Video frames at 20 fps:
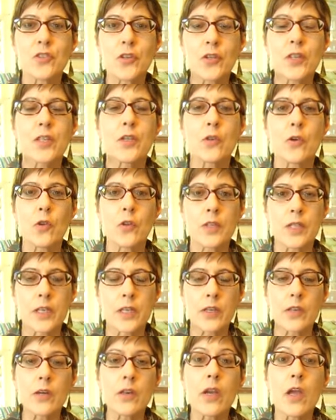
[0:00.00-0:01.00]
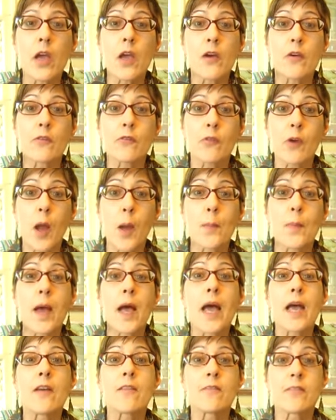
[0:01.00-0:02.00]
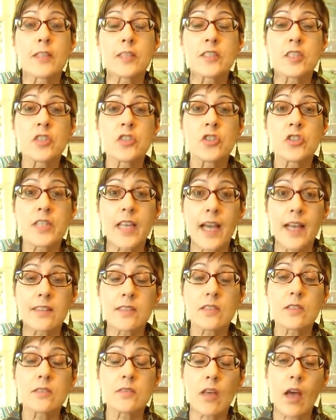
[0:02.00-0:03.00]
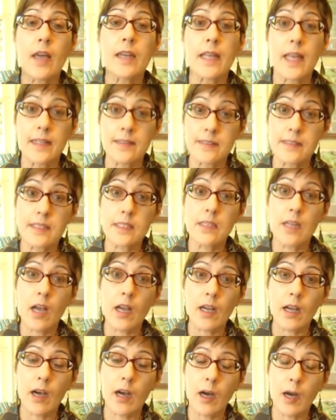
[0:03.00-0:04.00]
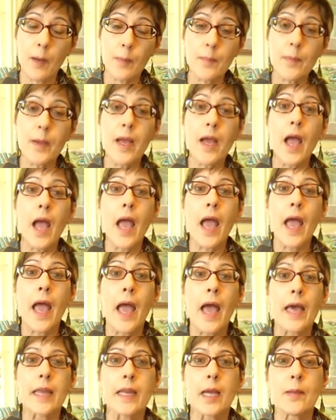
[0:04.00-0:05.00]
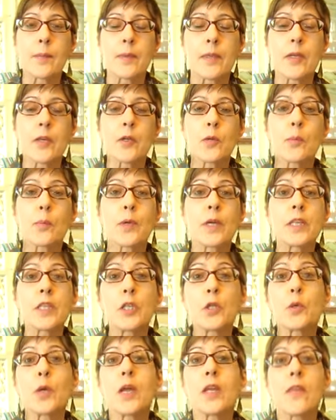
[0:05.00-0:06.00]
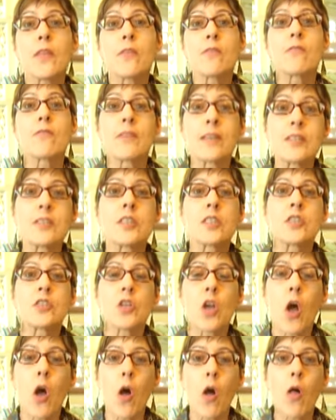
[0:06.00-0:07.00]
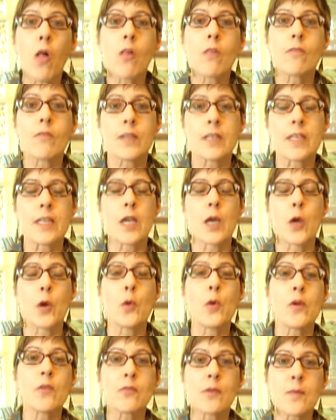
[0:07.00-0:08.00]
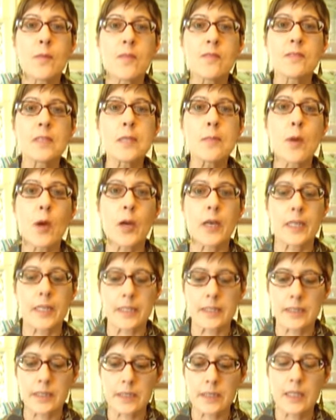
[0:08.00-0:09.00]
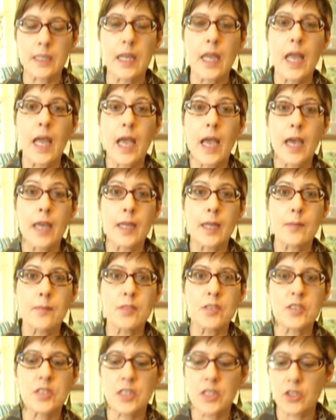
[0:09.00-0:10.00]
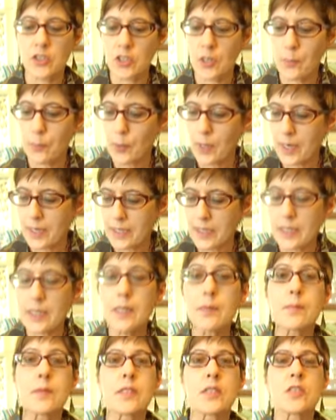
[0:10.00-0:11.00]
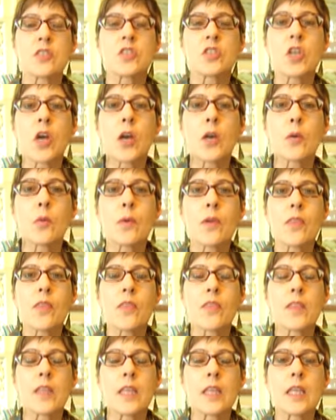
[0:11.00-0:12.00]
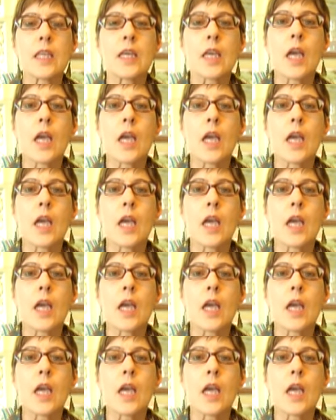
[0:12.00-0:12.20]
Girl here from vintagedazzle.etsy.com and I'm here to bring you another vintage haul video from the flea market. And I'm just going to jump right in. I'm going to start with the